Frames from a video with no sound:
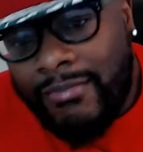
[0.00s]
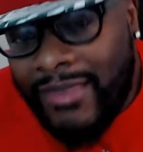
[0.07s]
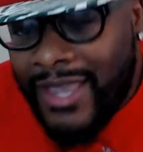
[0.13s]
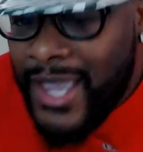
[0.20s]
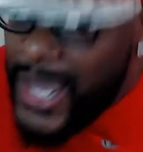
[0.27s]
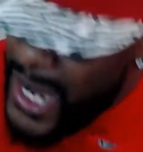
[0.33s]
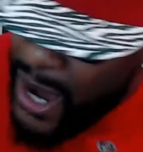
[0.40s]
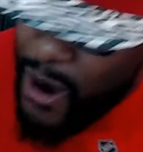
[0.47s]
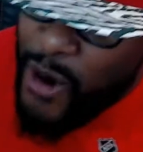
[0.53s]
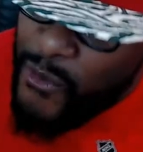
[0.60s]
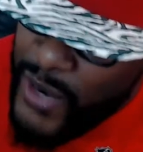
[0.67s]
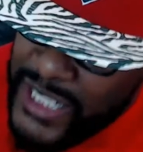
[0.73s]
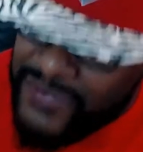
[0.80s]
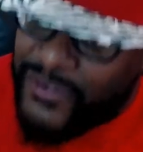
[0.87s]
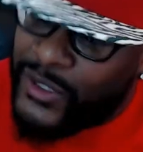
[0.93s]
and I always
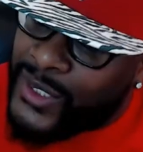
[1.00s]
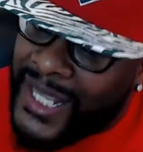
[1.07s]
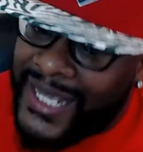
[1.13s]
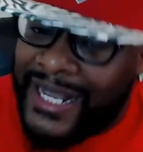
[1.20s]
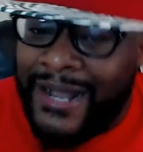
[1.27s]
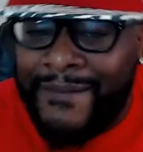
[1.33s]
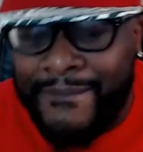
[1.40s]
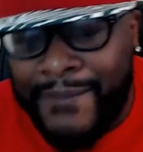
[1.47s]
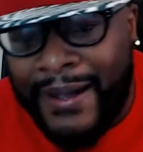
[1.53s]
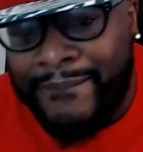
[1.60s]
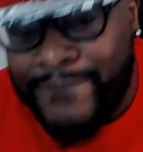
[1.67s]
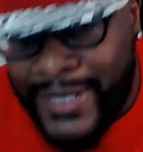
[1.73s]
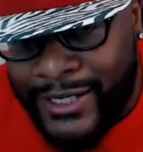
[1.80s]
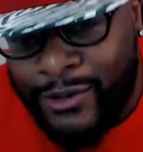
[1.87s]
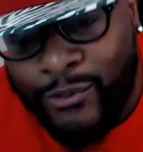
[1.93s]
felt like I've
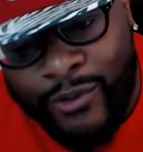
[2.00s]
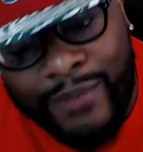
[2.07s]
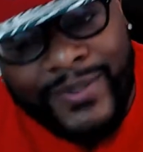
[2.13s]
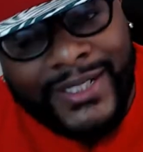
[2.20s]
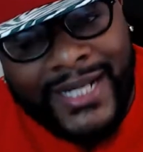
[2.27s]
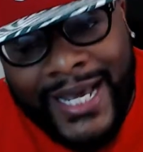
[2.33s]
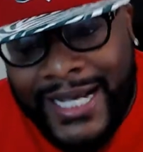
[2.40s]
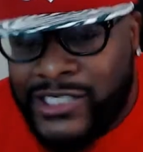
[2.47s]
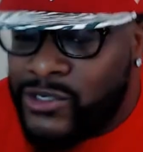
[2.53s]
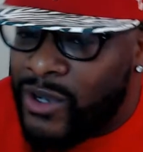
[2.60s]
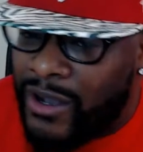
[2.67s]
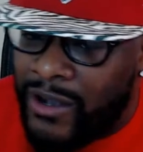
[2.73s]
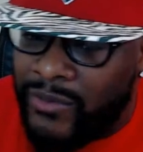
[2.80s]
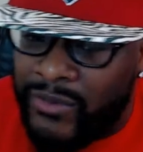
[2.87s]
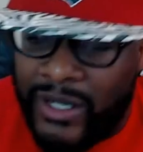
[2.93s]
been a womanizer. I
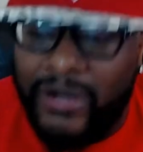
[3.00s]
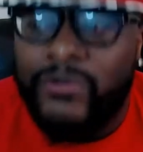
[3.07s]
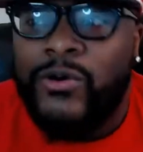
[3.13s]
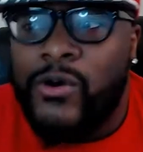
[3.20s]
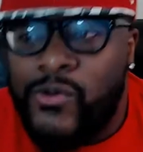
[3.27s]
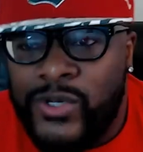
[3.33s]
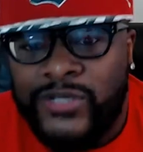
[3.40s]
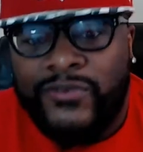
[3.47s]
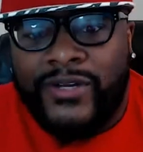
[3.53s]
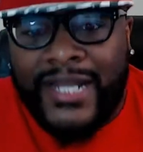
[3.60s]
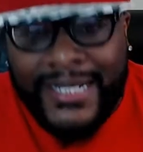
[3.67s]
always felt like I